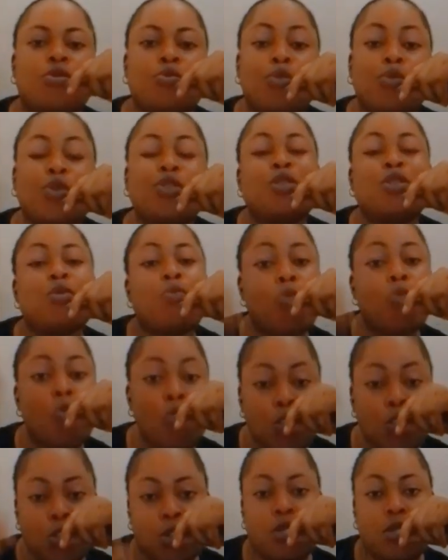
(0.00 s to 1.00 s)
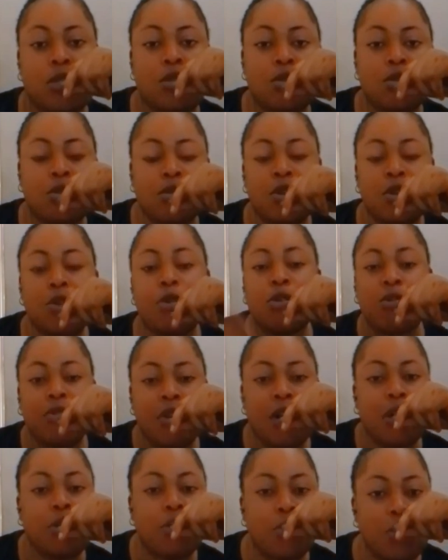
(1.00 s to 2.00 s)
but the most, the
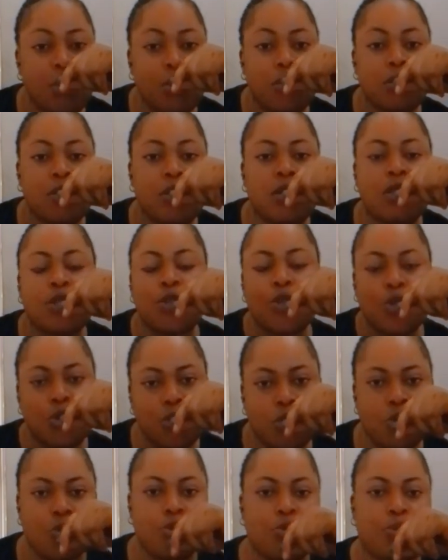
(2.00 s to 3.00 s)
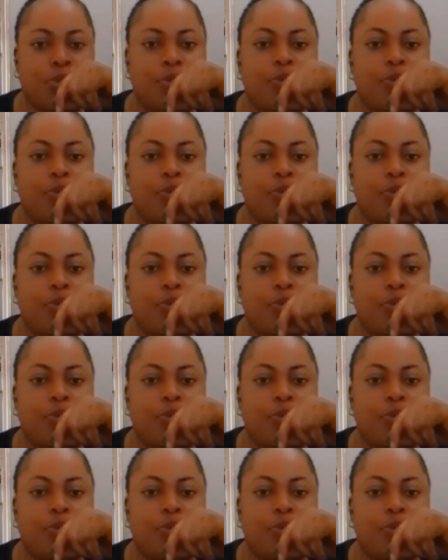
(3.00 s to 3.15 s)
overall is YouTube.